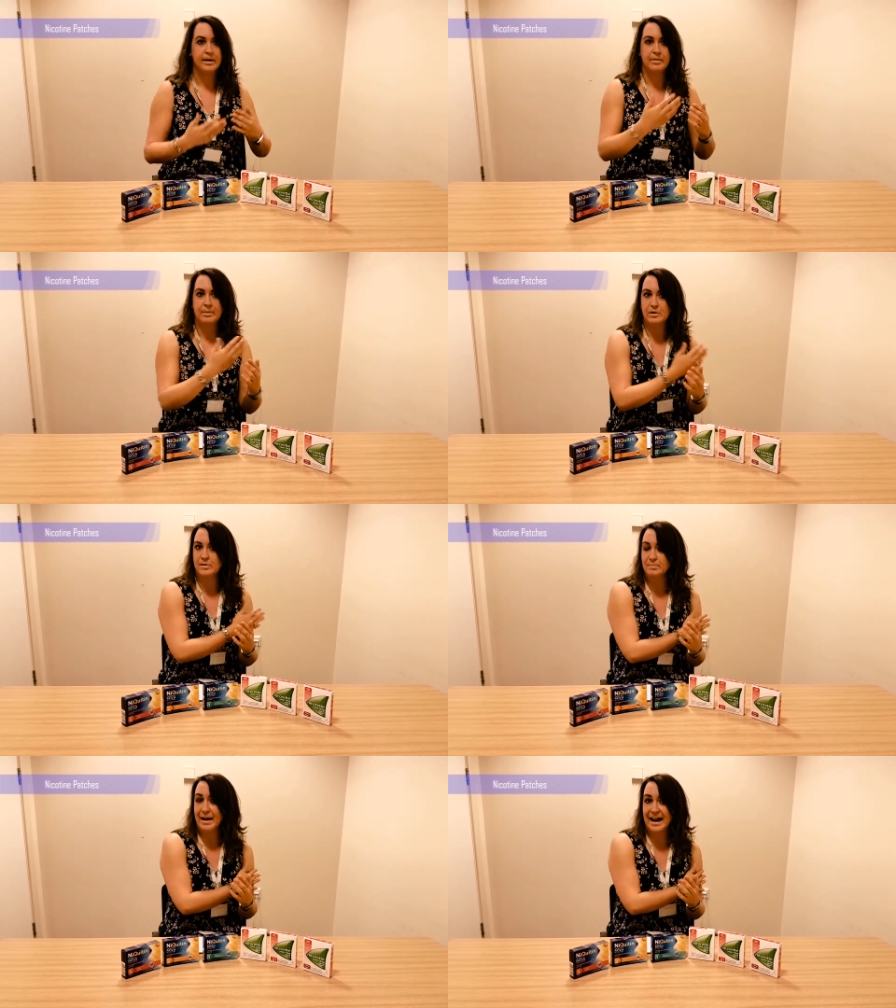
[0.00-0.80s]

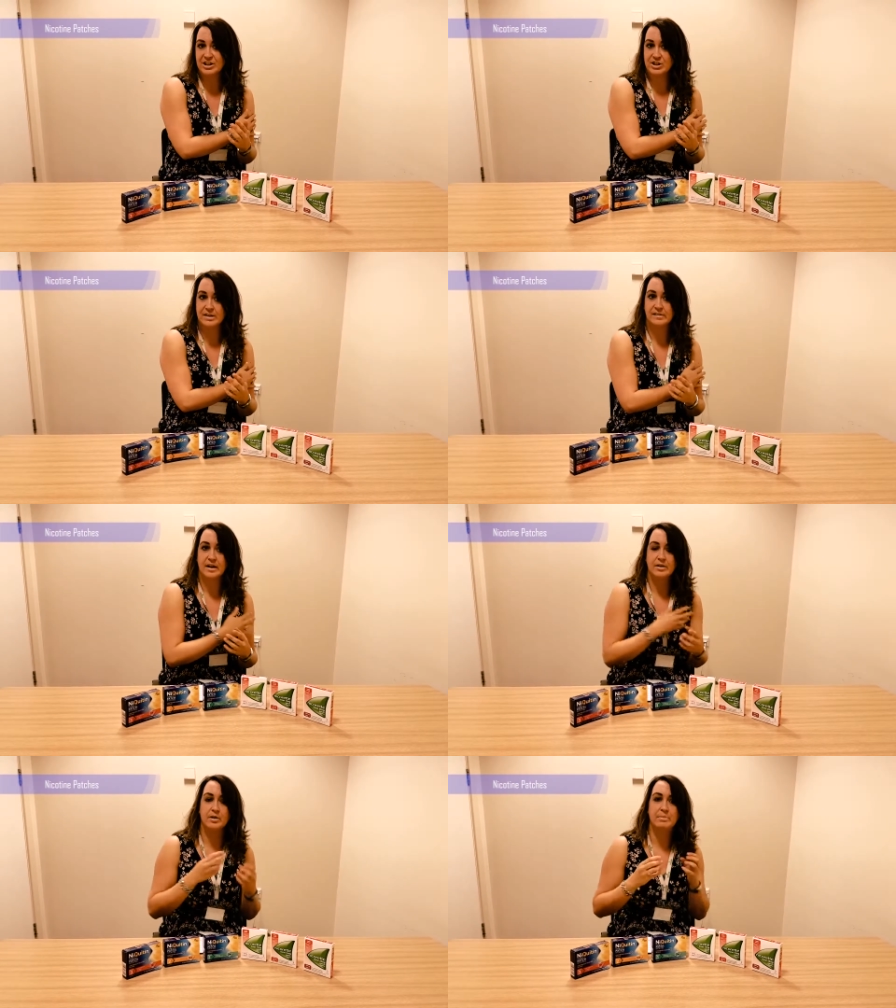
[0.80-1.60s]
because patches
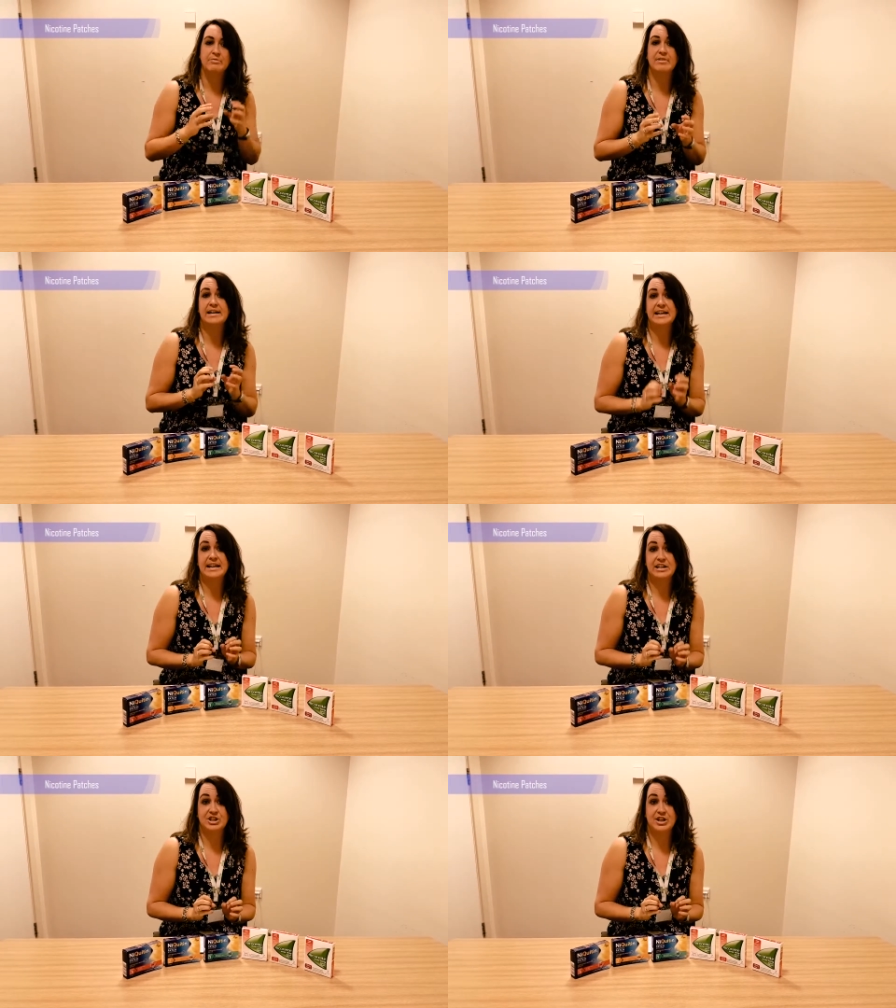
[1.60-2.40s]
can be really
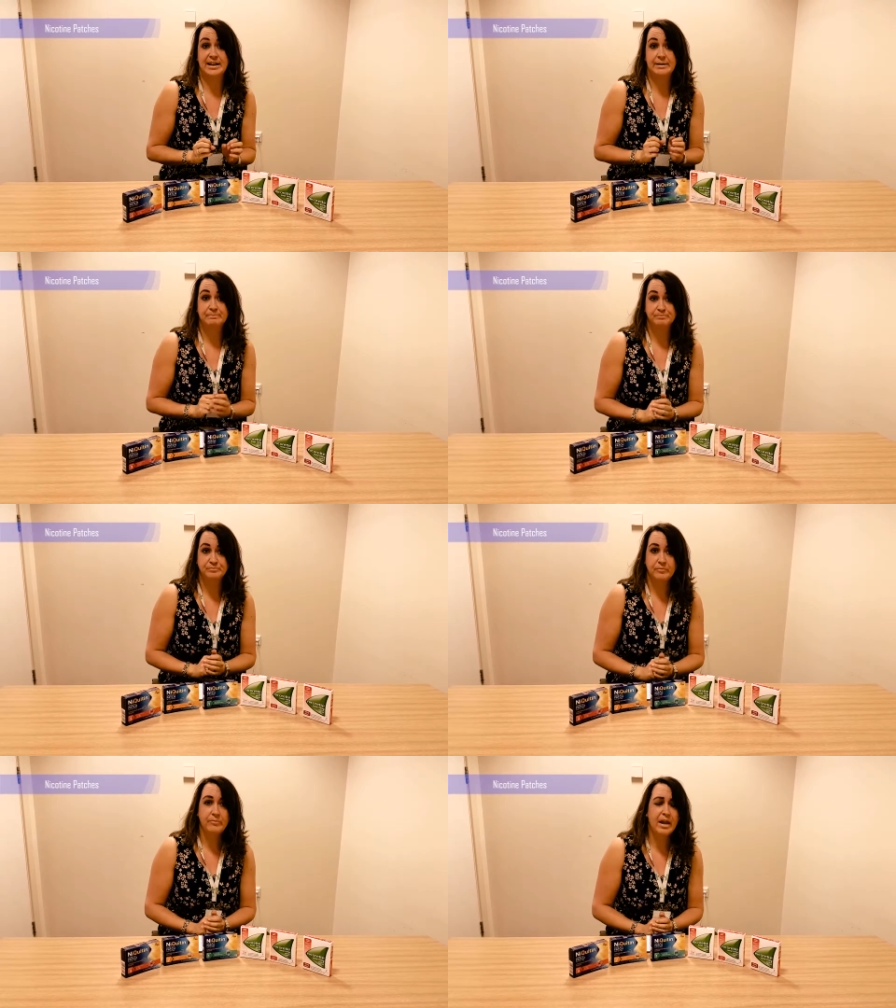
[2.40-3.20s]
itchy,
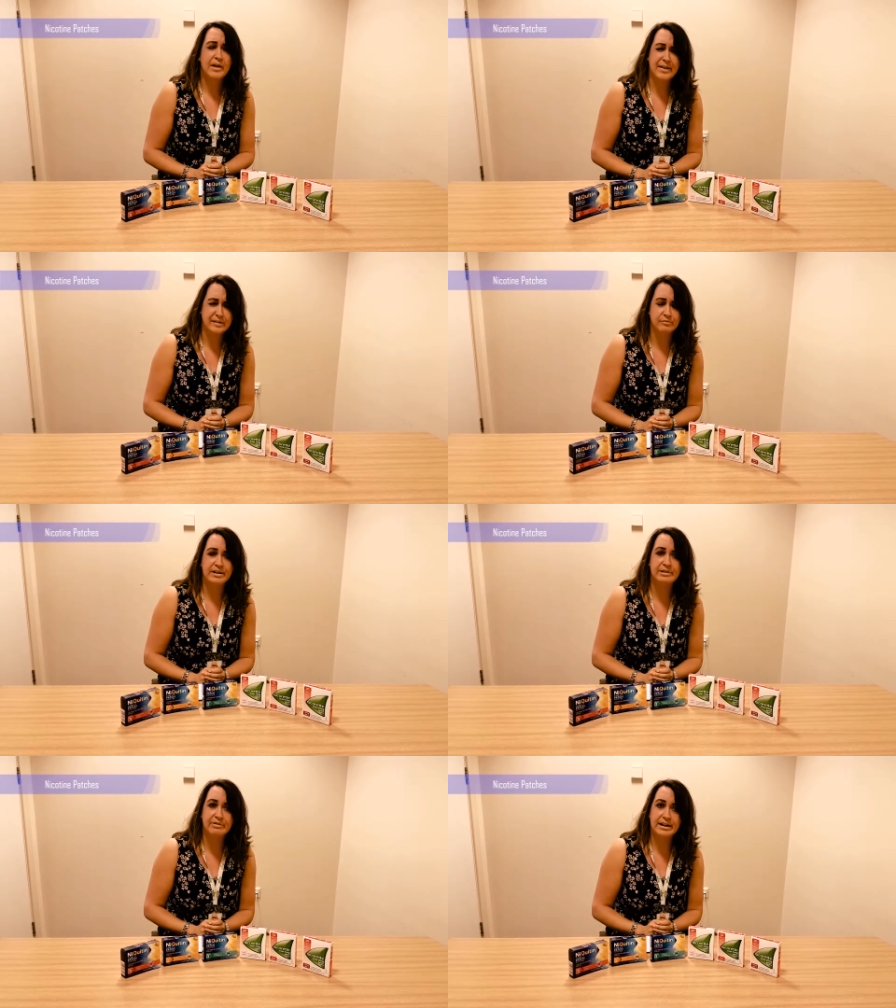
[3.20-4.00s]
and that's
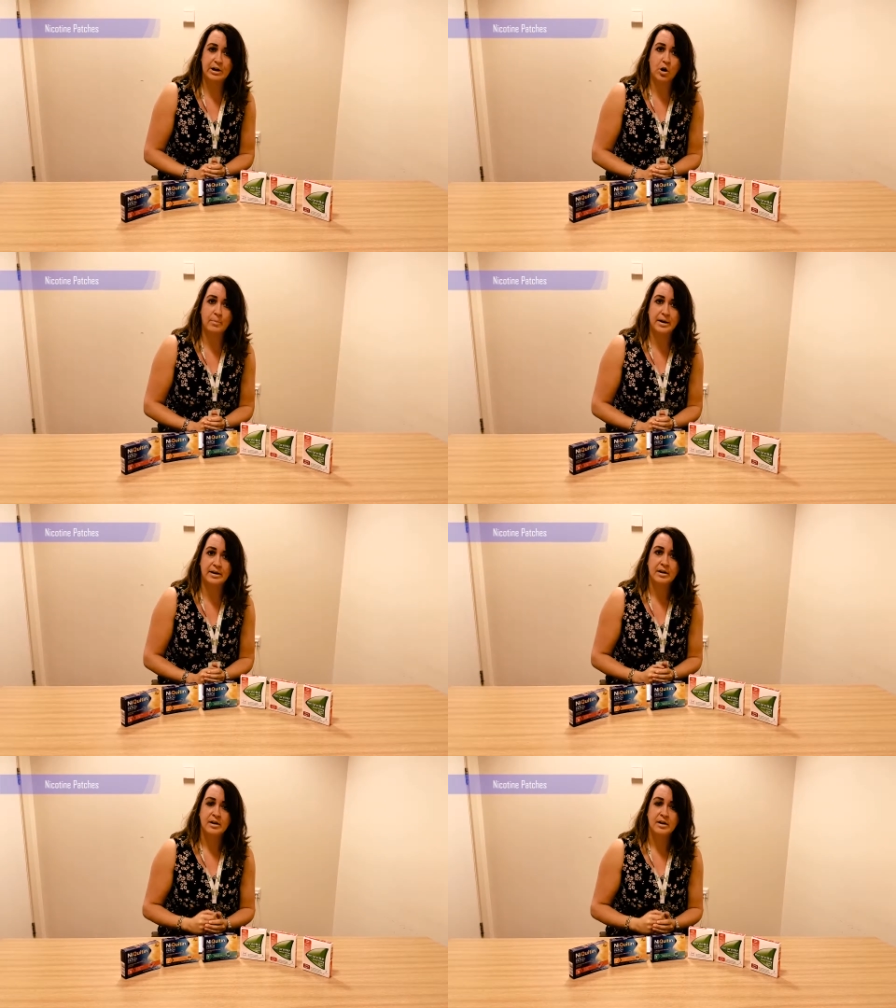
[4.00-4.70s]
really common.